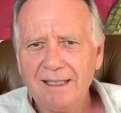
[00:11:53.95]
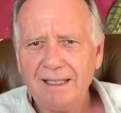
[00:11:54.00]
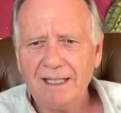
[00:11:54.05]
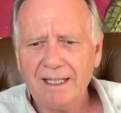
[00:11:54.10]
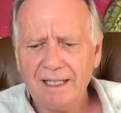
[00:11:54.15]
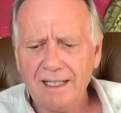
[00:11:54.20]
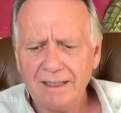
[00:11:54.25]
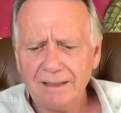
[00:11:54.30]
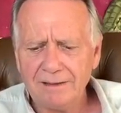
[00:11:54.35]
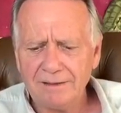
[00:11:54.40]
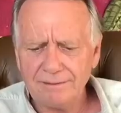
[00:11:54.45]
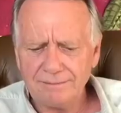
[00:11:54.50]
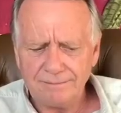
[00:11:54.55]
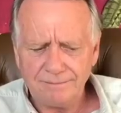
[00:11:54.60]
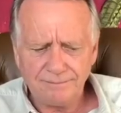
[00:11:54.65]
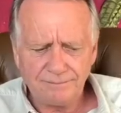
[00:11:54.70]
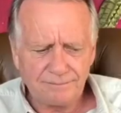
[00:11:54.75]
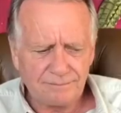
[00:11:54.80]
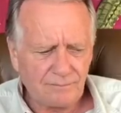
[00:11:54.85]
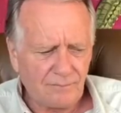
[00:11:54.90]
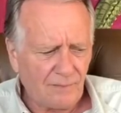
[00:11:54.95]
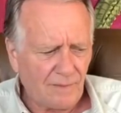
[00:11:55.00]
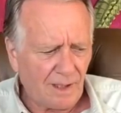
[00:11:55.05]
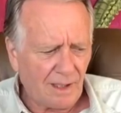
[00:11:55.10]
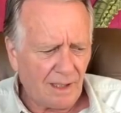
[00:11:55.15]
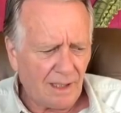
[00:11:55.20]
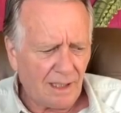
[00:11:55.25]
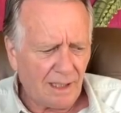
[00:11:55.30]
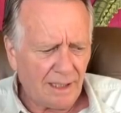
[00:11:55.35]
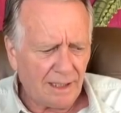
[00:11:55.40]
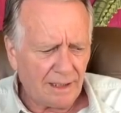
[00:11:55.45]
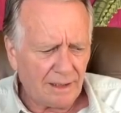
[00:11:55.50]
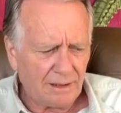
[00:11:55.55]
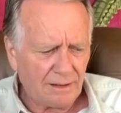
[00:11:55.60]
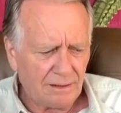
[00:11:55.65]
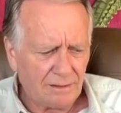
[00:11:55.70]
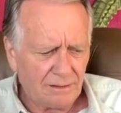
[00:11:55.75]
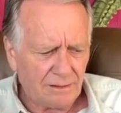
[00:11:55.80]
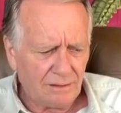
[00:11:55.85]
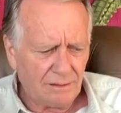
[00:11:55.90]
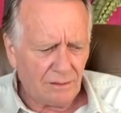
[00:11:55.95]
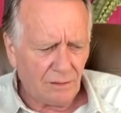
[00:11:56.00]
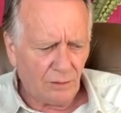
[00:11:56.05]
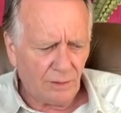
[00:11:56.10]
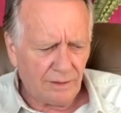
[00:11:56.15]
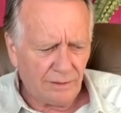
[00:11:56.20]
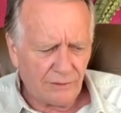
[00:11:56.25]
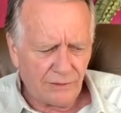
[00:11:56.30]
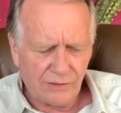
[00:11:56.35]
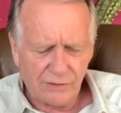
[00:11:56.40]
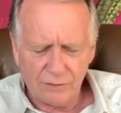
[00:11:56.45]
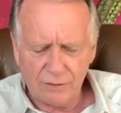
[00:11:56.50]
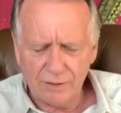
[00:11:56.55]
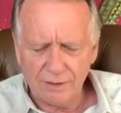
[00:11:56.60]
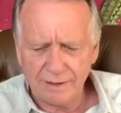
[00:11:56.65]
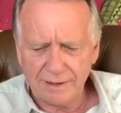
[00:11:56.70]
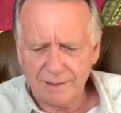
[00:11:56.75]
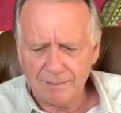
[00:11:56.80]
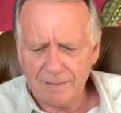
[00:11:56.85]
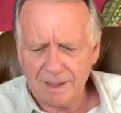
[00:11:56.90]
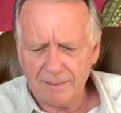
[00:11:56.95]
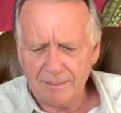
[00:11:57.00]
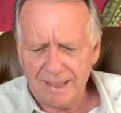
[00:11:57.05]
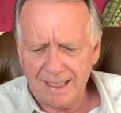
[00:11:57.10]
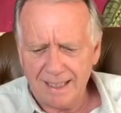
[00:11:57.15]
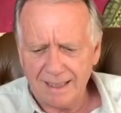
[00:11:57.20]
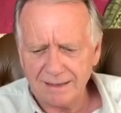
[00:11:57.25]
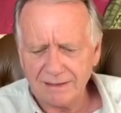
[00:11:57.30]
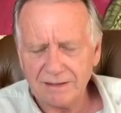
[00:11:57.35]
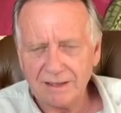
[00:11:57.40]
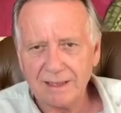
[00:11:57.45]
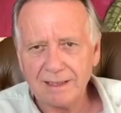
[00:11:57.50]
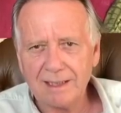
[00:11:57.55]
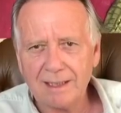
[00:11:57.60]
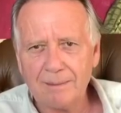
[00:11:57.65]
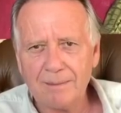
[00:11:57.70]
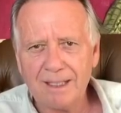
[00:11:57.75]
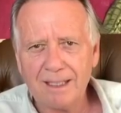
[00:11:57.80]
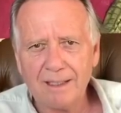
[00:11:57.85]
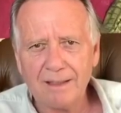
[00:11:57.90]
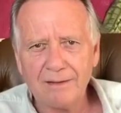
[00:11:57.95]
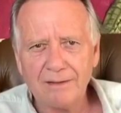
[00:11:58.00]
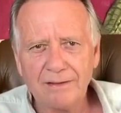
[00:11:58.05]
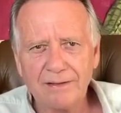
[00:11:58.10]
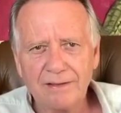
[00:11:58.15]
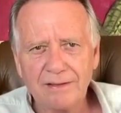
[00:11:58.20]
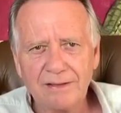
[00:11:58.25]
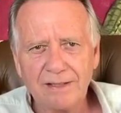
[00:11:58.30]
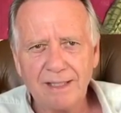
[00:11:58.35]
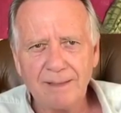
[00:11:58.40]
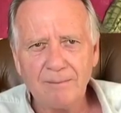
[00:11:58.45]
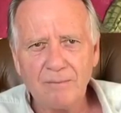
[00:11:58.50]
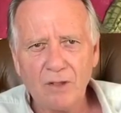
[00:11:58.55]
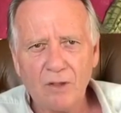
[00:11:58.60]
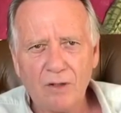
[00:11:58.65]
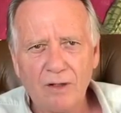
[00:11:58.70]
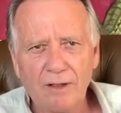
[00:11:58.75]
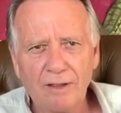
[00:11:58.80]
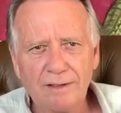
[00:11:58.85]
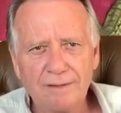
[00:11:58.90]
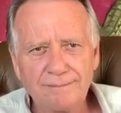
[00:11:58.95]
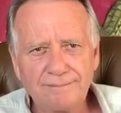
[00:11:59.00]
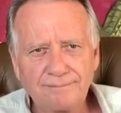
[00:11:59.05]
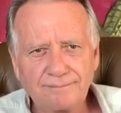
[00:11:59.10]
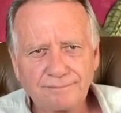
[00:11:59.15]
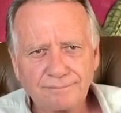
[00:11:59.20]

And I go into the store, get my bags, I come out of the same door, and